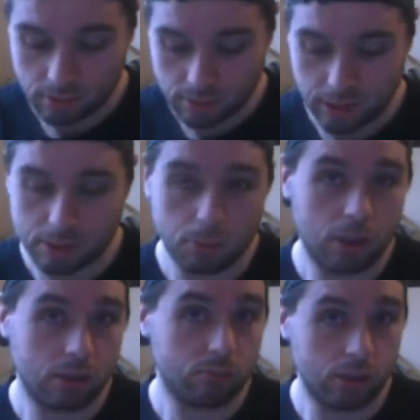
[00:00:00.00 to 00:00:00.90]

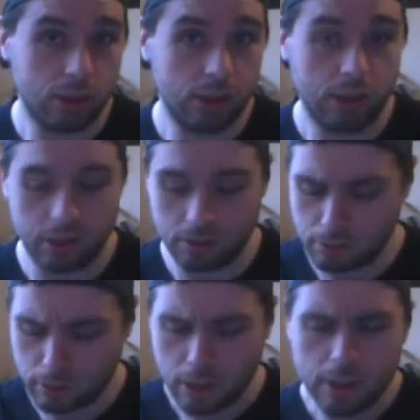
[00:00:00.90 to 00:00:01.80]
Xbox One
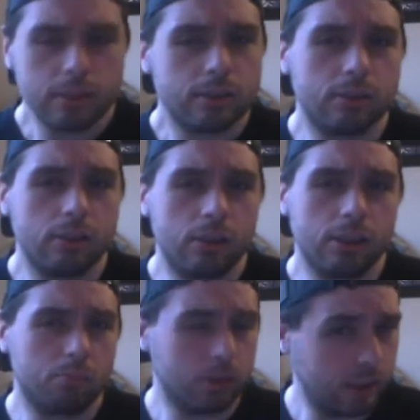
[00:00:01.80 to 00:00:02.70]
and
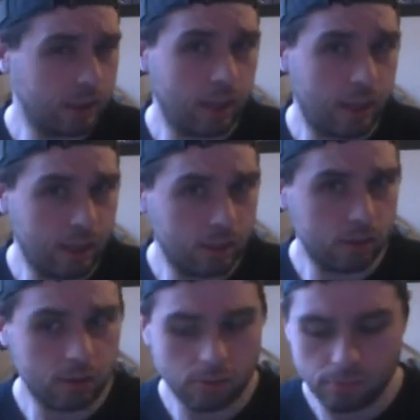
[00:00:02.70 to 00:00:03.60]
started playing
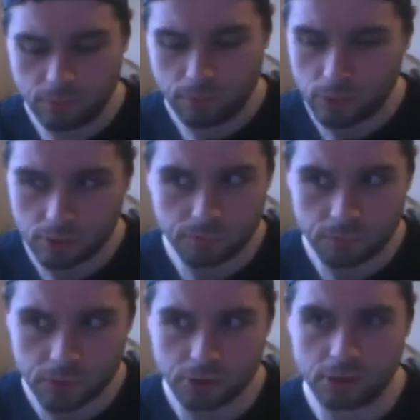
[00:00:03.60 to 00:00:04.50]
Halo for the
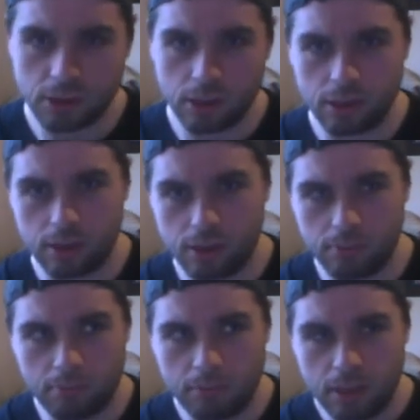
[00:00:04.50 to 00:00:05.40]
first
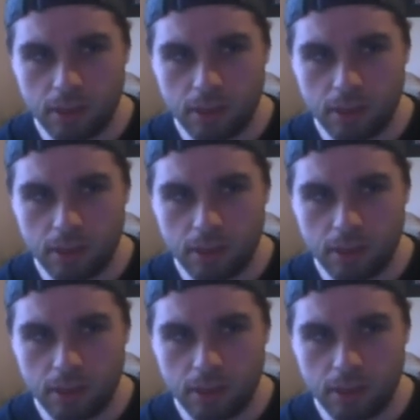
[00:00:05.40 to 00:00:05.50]
time